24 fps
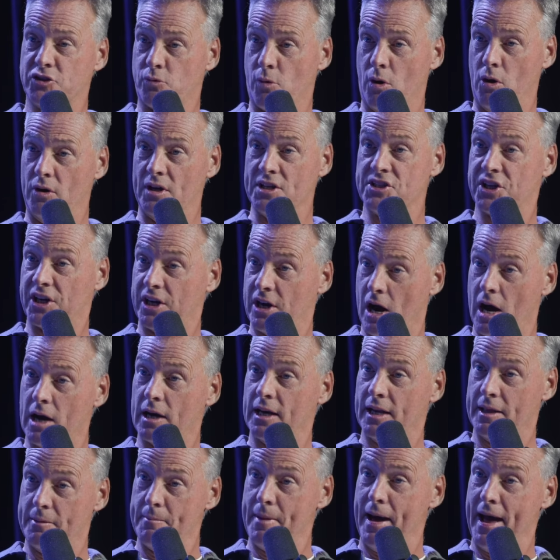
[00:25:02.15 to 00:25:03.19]
role as a
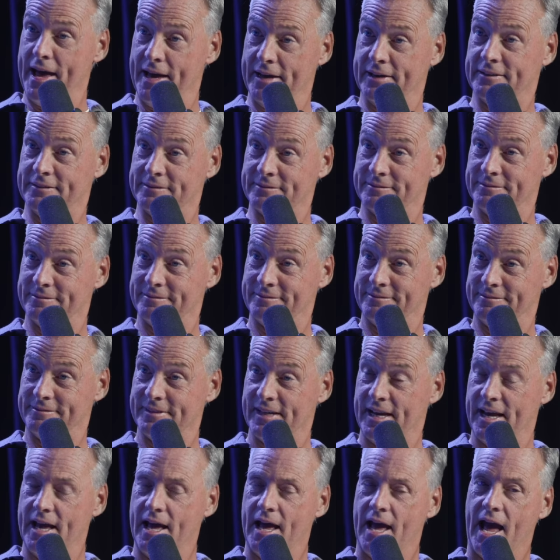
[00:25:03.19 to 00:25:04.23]
godly man. Hmm.
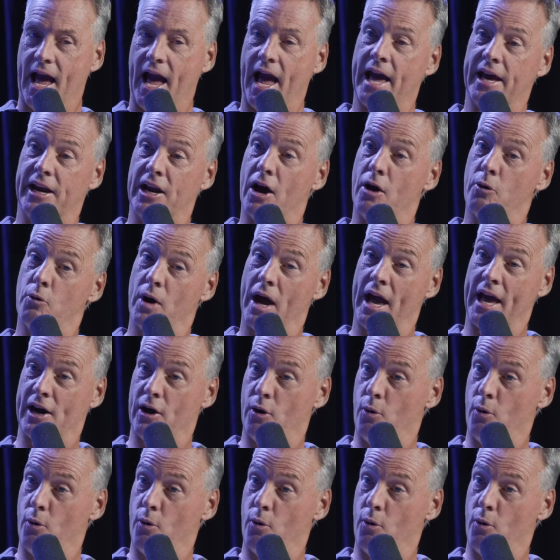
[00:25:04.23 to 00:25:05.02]
And, a, and a